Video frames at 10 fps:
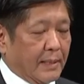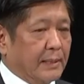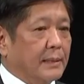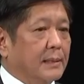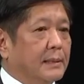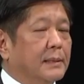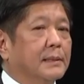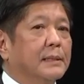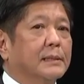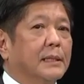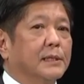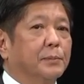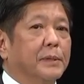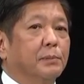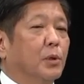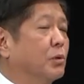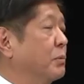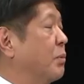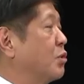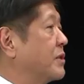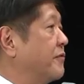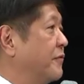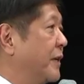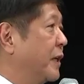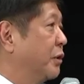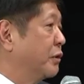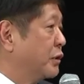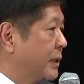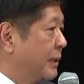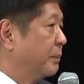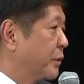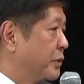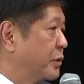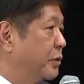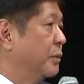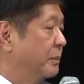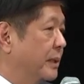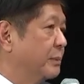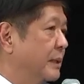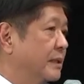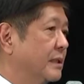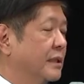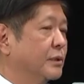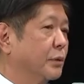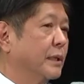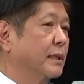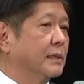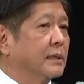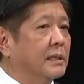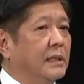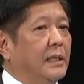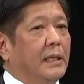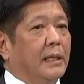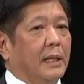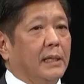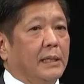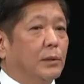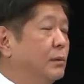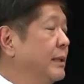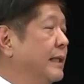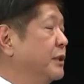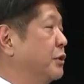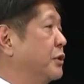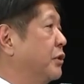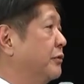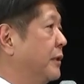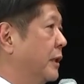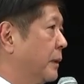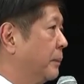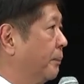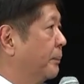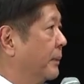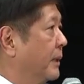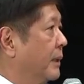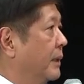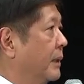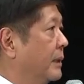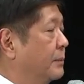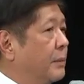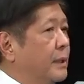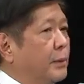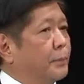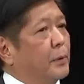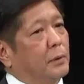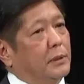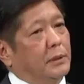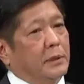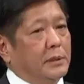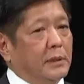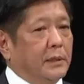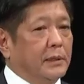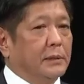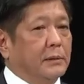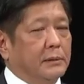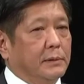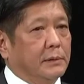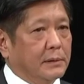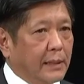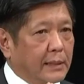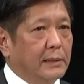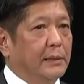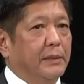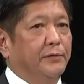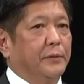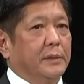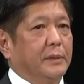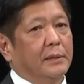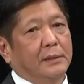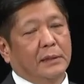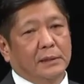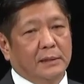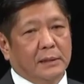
uh, that has been mo most vigorously pursued by President Duterte, only gets you so far and my approach is uh, slightly different. And uh,